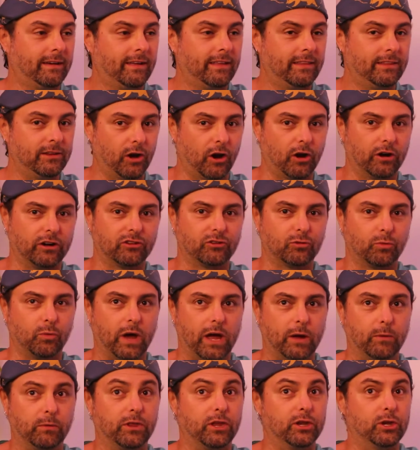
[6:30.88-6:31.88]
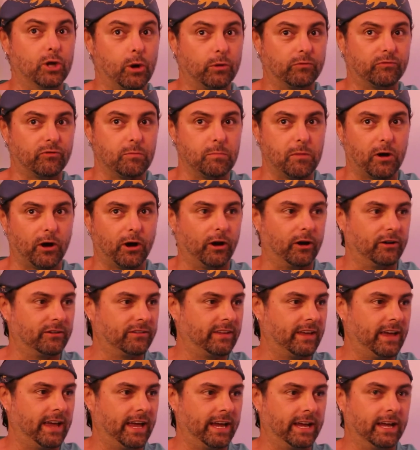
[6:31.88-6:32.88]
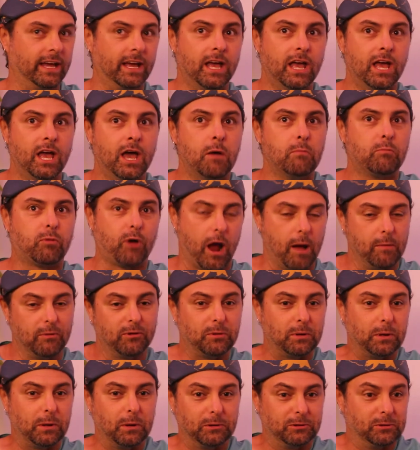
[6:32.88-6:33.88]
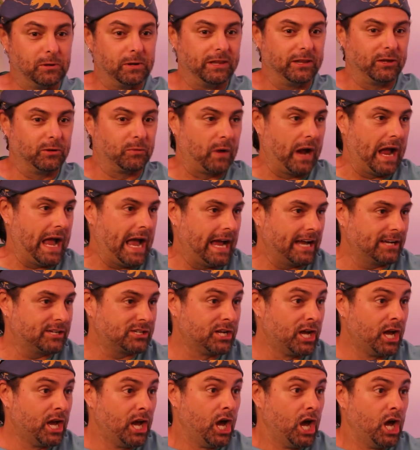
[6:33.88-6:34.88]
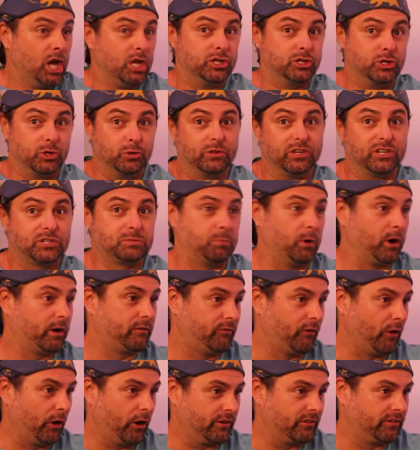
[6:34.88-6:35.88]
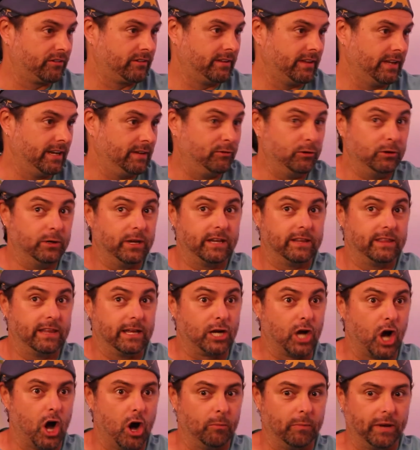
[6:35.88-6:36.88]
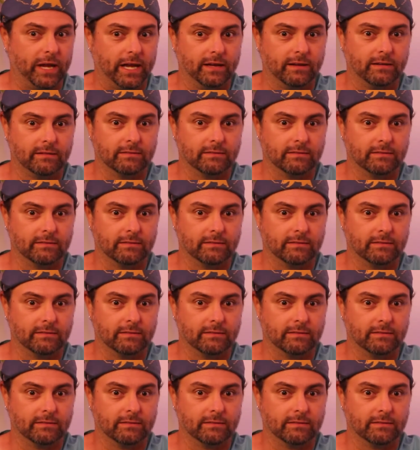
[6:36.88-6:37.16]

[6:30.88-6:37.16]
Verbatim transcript: The Artist's Way, with a note from her saying, Promise me you won't do anything rash. Do this book first. And if you need anything, call me.